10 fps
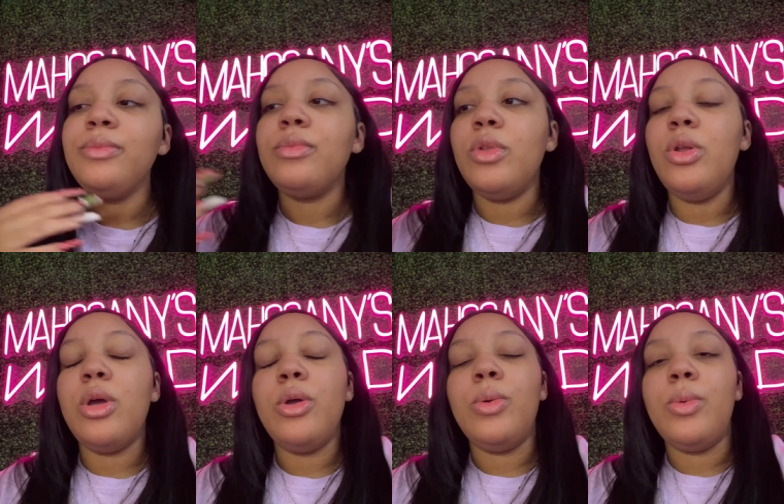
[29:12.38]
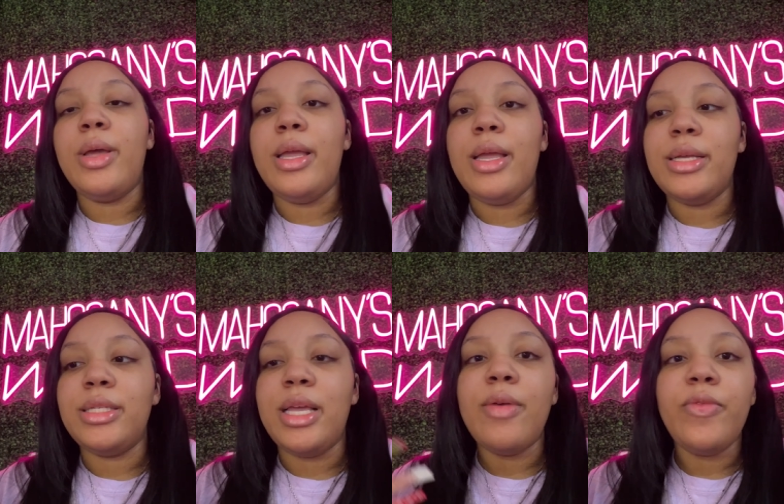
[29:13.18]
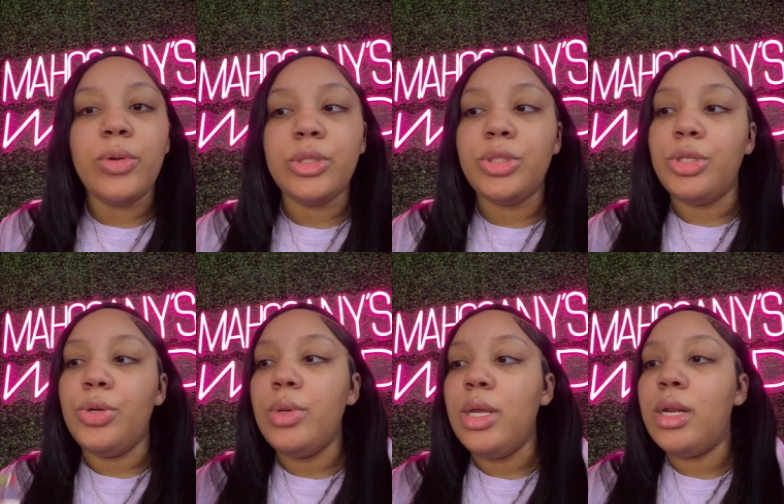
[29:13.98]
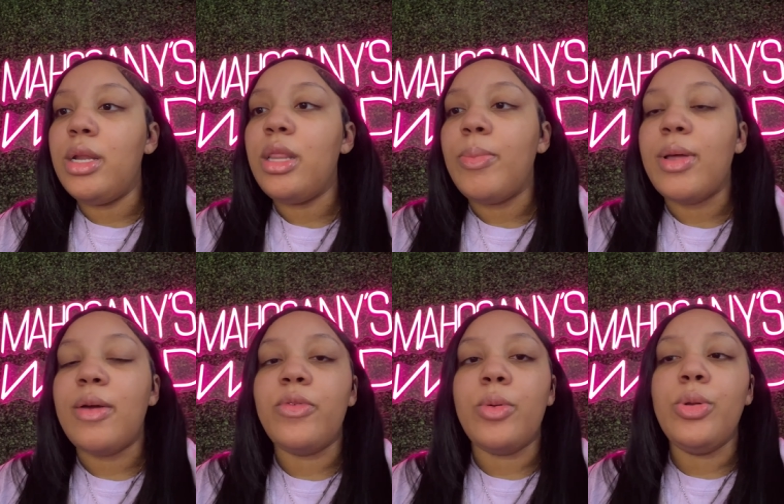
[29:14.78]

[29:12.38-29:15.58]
You know, as an influencer, you need another platform.